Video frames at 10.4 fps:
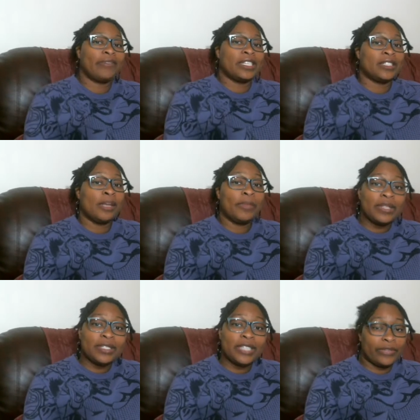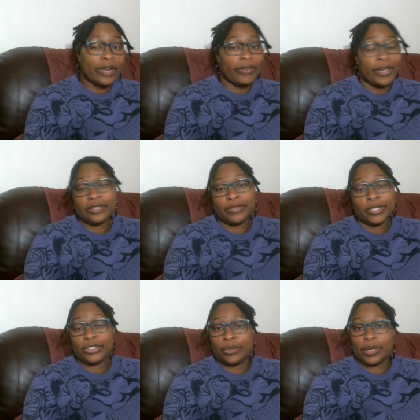because some of the stuff I read is
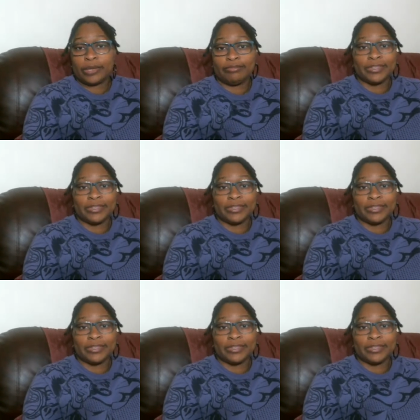really short.